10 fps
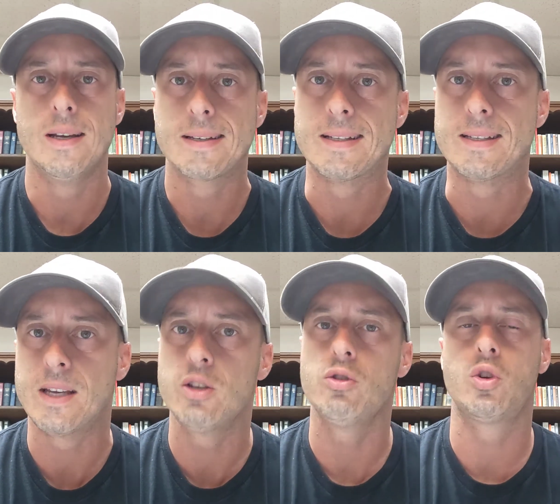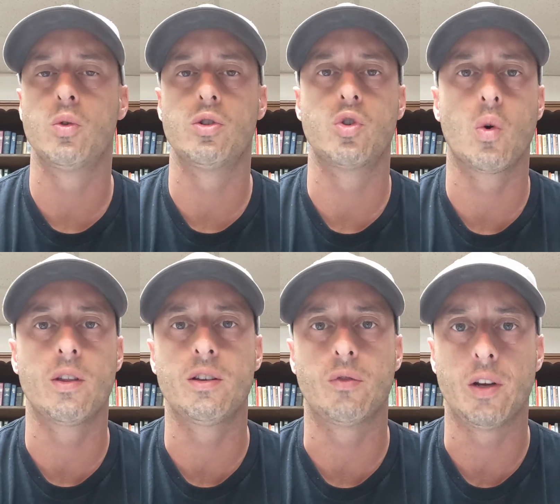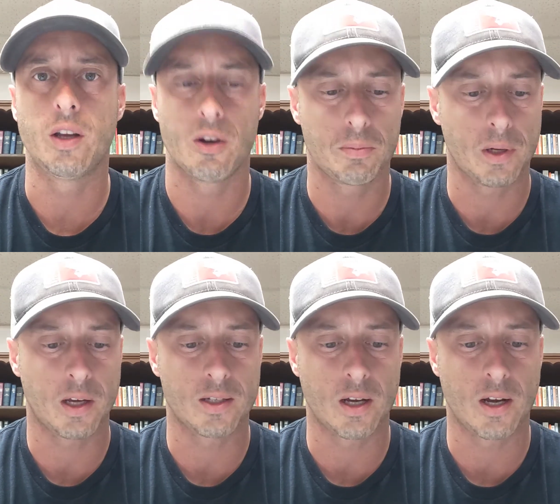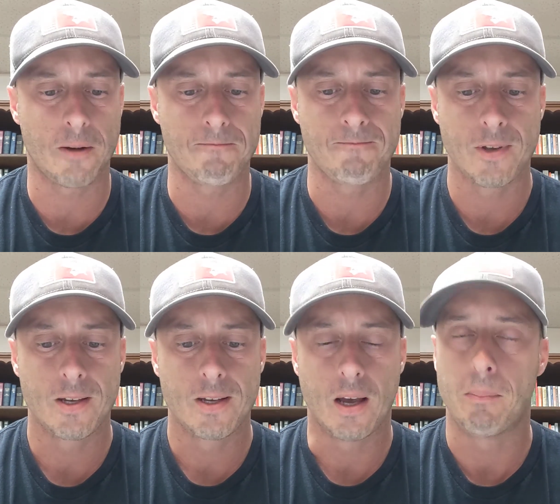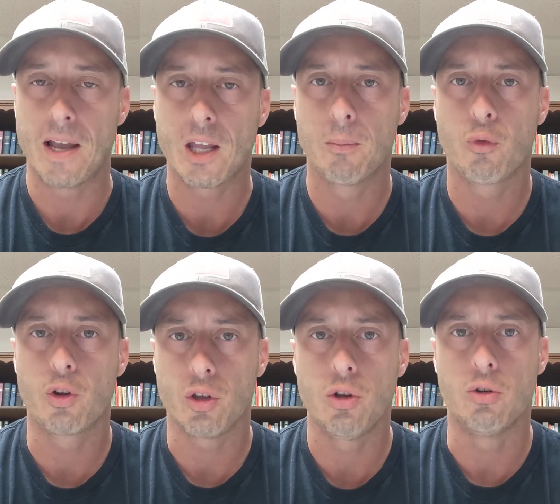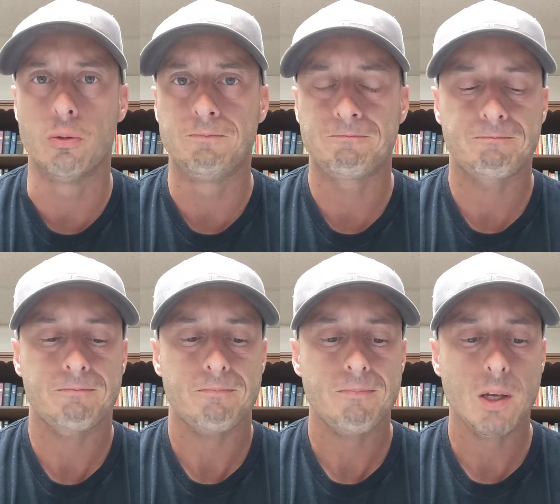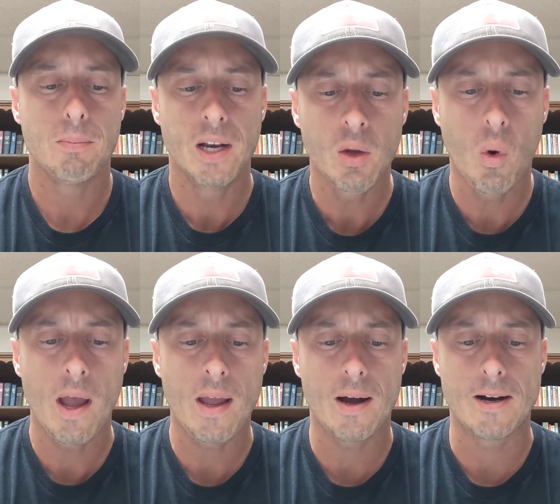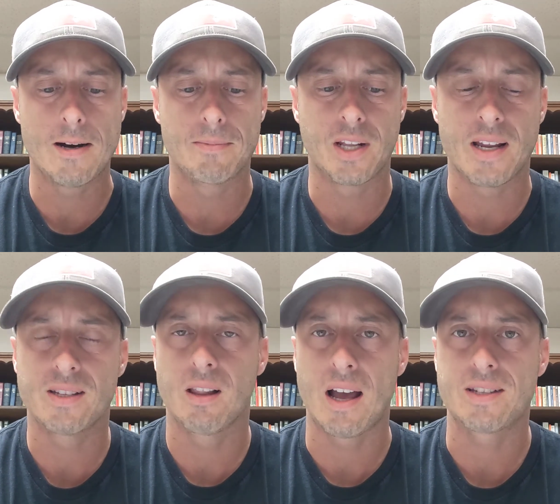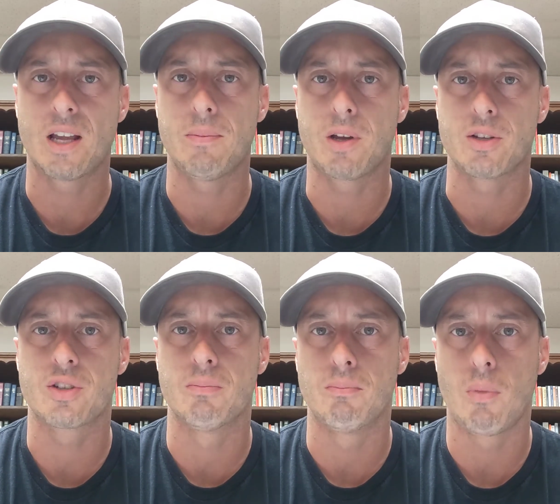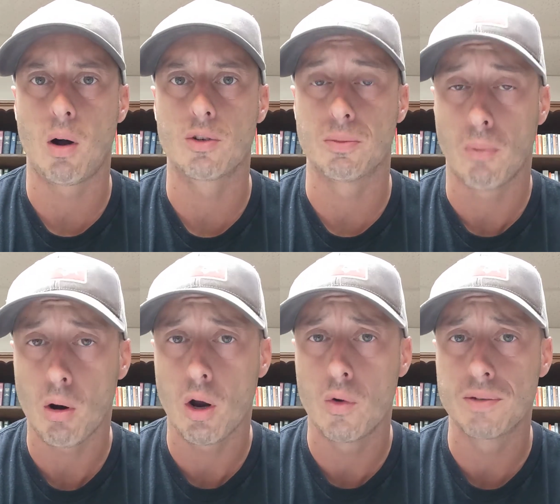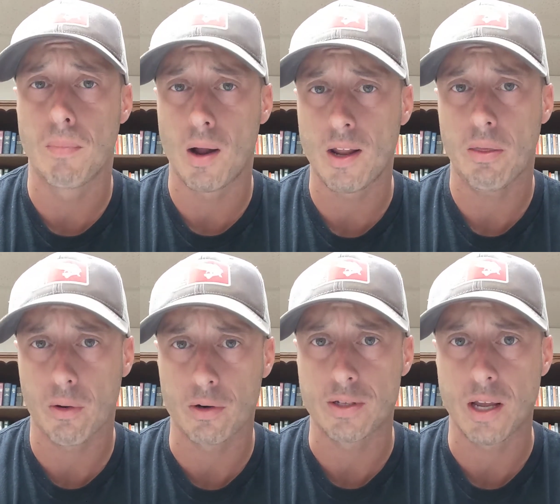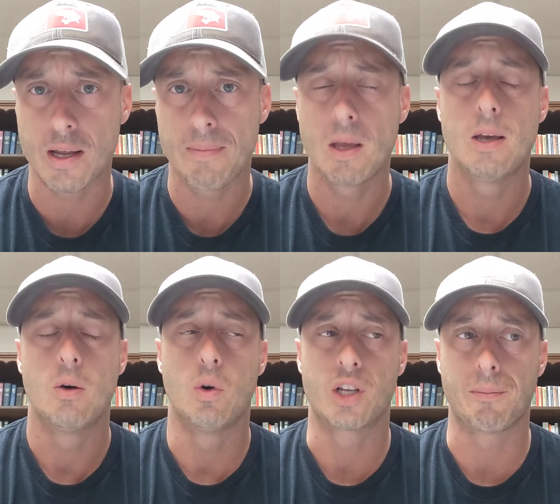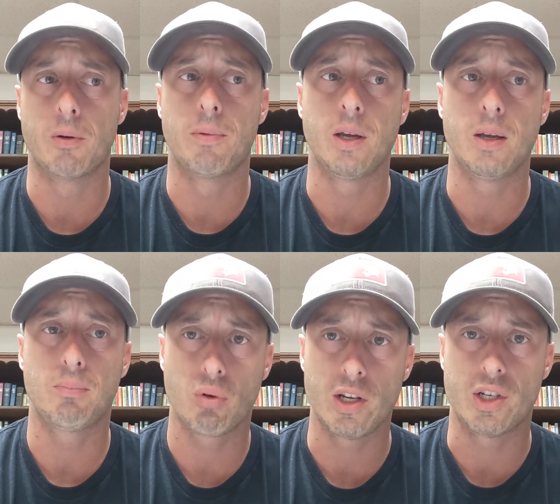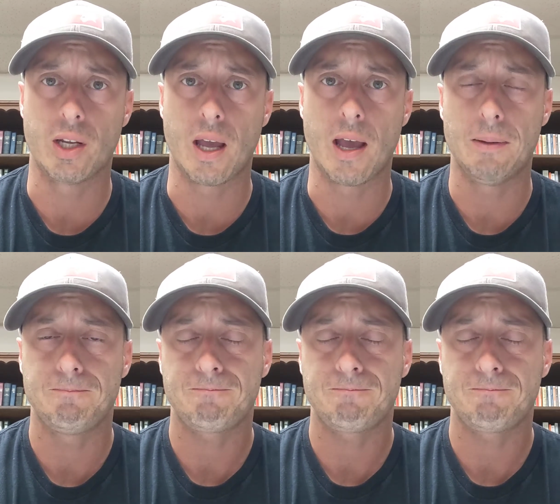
continue to enjoy these videos because I'm making them for you. But anyway, today's the last day because tomorrow is Maundy, Thursday, which I'm going to be preaching at.